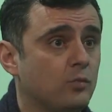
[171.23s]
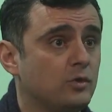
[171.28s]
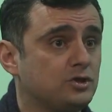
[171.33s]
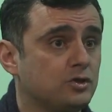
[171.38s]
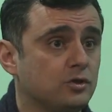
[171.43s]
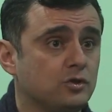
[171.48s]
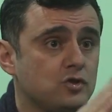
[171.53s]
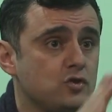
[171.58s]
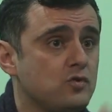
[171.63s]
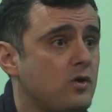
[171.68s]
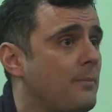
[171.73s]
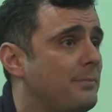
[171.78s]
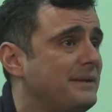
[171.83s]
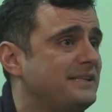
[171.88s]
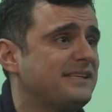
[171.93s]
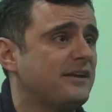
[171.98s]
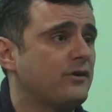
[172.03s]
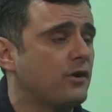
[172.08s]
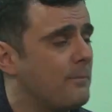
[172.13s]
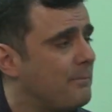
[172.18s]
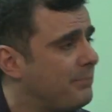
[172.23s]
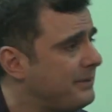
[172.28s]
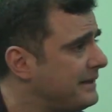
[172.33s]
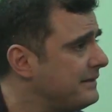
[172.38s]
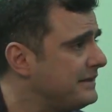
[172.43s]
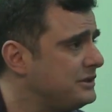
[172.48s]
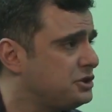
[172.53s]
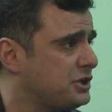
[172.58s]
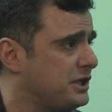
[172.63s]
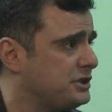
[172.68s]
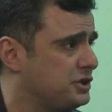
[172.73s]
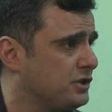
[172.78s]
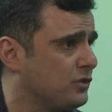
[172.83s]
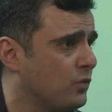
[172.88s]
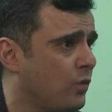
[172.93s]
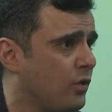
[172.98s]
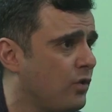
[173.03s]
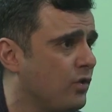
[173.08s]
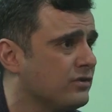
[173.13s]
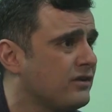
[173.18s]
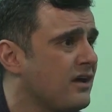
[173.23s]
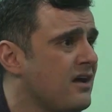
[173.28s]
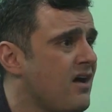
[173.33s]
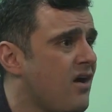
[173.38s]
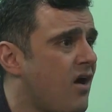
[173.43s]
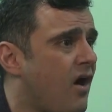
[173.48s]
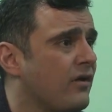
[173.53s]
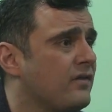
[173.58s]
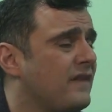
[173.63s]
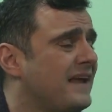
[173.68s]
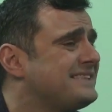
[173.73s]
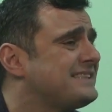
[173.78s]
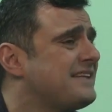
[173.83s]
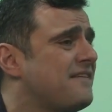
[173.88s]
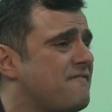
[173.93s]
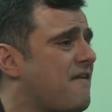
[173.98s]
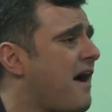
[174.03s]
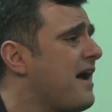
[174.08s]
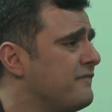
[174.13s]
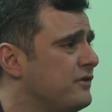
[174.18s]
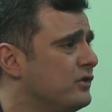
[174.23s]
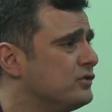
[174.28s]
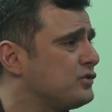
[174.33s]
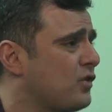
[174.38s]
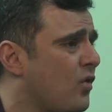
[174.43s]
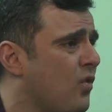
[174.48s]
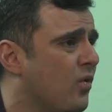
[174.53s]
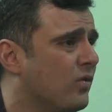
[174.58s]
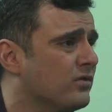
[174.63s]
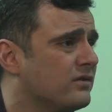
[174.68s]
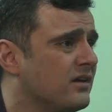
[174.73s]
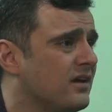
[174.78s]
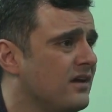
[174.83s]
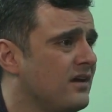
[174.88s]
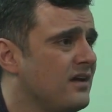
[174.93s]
which are two companies that are completely changing the world, are less than 5 years old. Yeah.